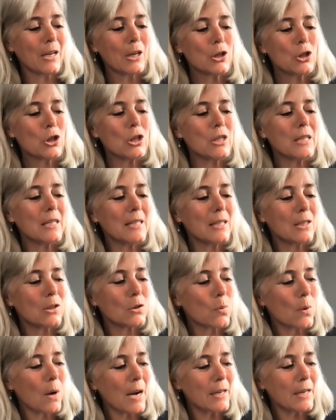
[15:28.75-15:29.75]
She didn't
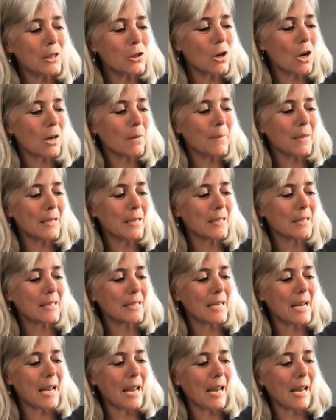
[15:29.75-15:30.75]
try to talk me into
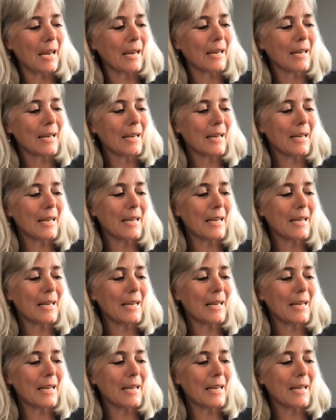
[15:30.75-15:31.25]
staying.